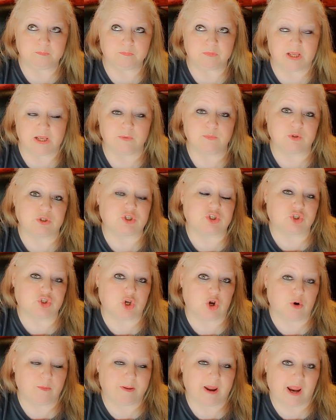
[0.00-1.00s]
It was
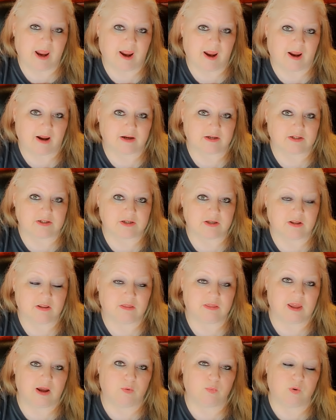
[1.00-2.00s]
so packed
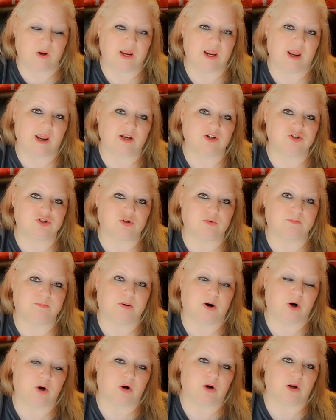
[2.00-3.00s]
that we had to
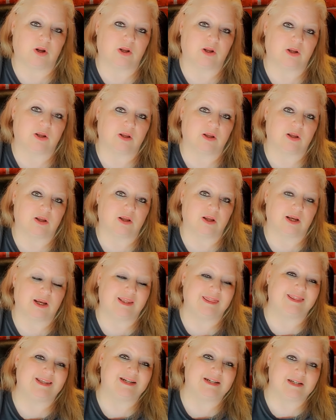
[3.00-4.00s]
park
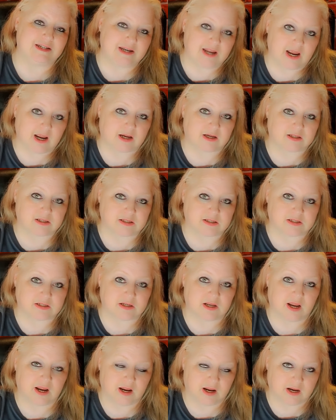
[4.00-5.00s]
in the next
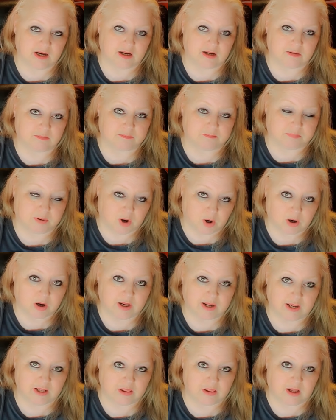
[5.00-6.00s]

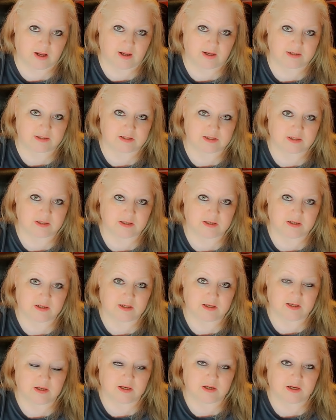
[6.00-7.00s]
parking lot,
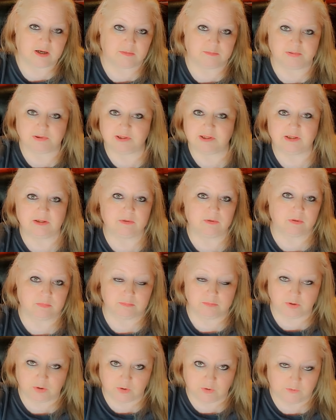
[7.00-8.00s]
completely
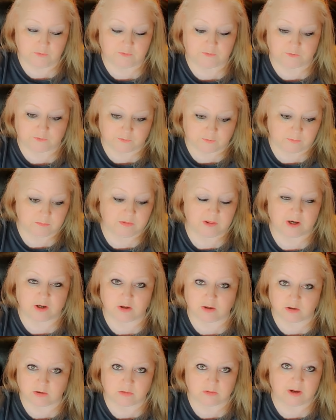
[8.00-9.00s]
removed from
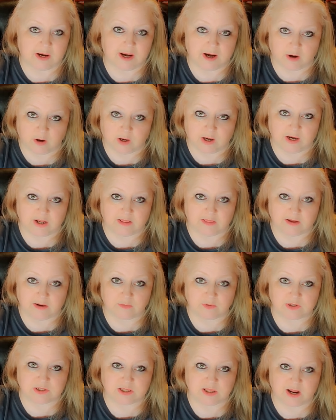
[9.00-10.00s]
their area that
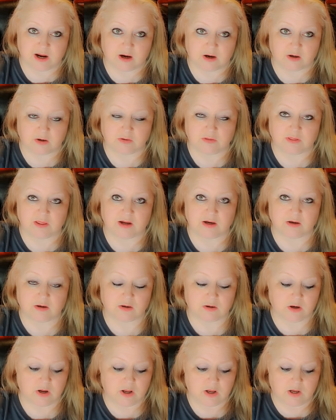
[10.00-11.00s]
was there.
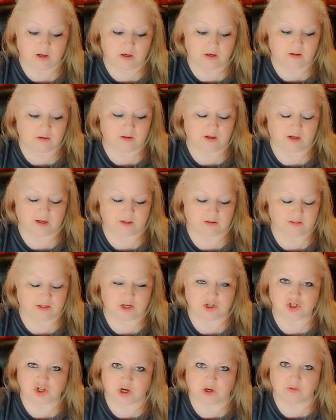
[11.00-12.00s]
They
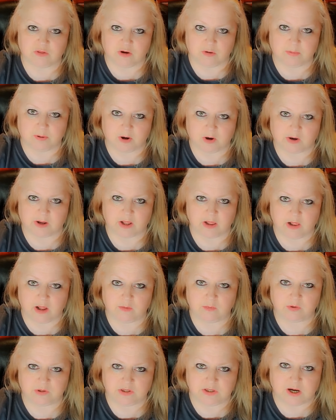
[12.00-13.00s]
share their parking lot
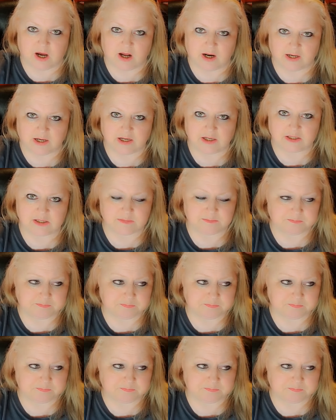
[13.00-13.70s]
with Dottie's.